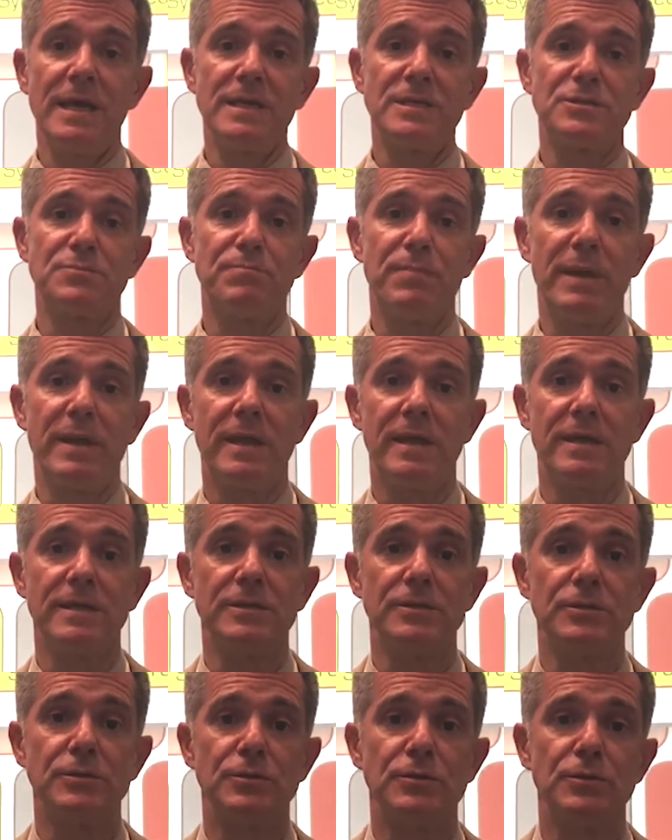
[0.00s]

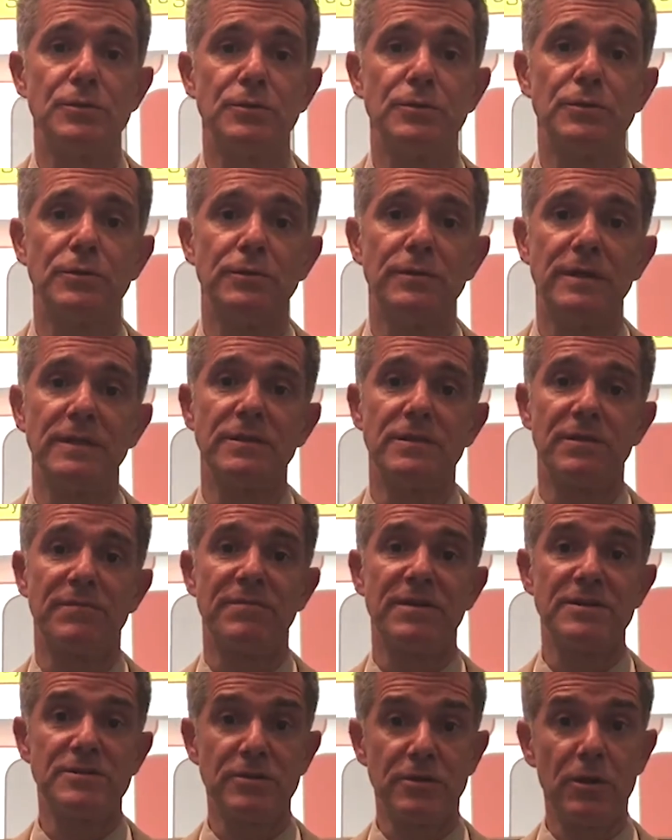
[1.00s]
speaking to the
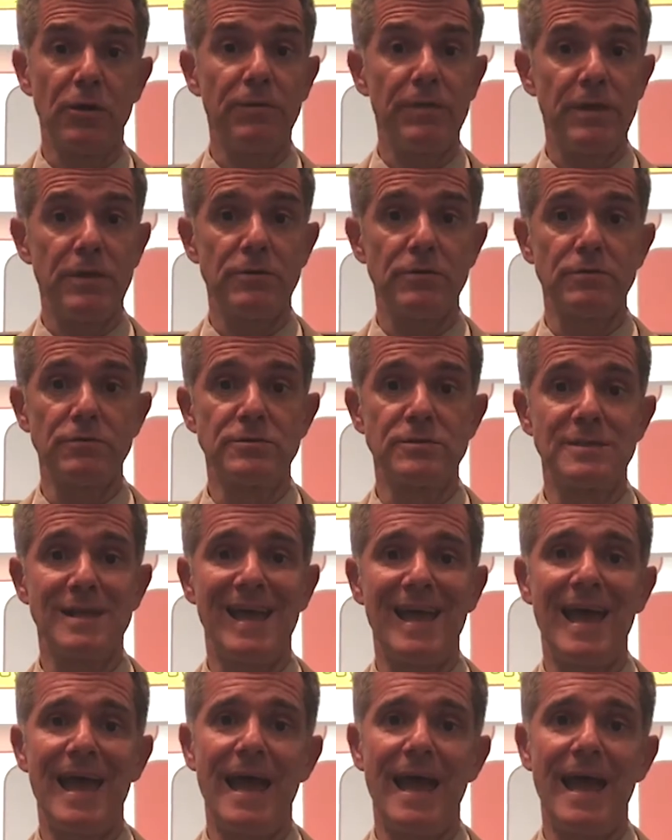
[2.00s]
Interventional News